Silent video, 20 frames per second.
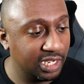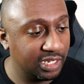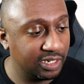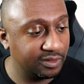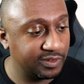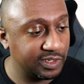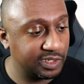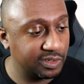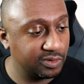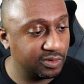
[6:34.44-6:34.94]

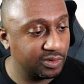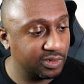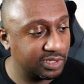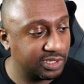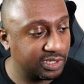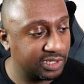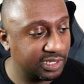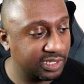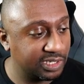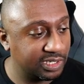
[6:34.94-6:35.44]
another
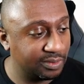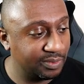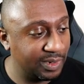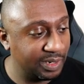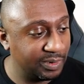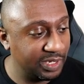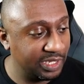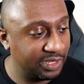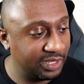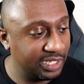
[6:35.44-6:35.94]
source. So
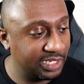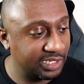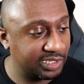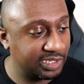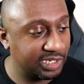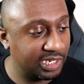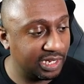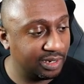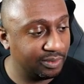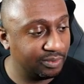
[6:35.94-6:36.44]
maybe
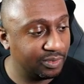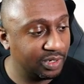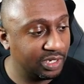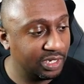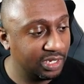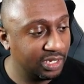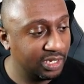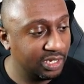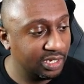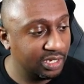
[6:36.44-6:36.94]
this time
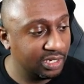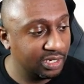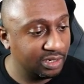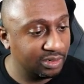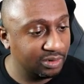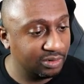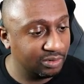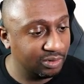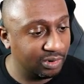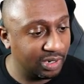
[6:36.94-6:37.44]

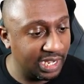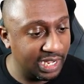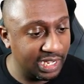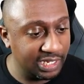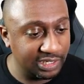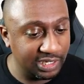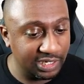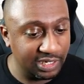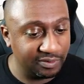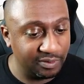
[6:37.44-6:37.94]
we'll
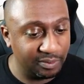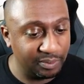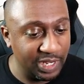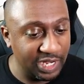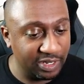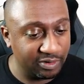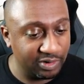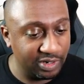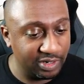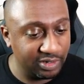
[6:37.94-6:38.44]
add another
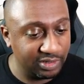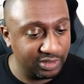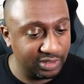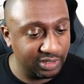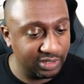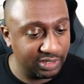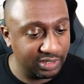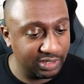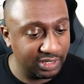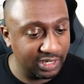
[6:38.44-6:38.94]

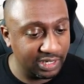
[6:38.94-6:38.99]
background